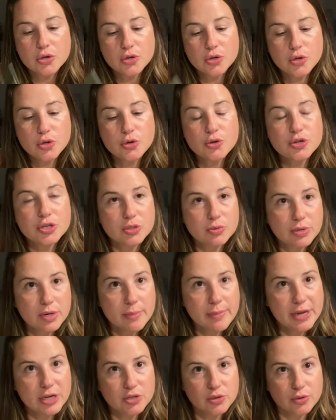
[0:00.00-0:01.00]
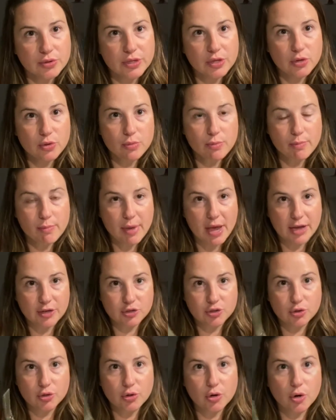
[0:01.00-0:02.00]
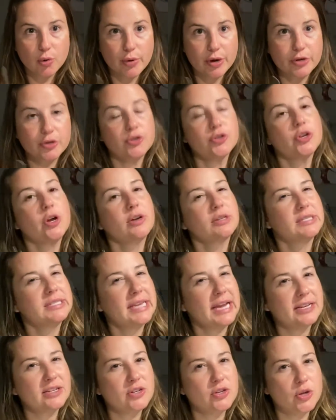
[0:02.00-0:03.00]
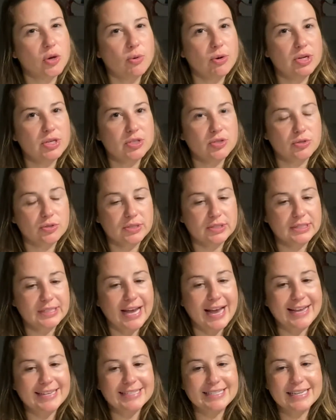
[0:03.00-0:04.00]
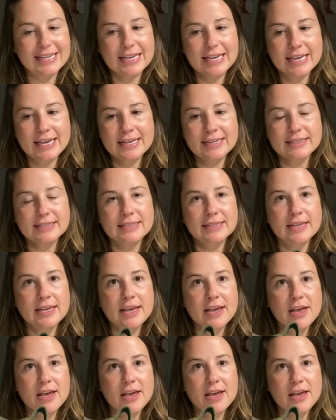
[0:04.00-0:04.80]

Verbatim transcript: You just wanna make sure that you measure around your dog's neck to know what size to get.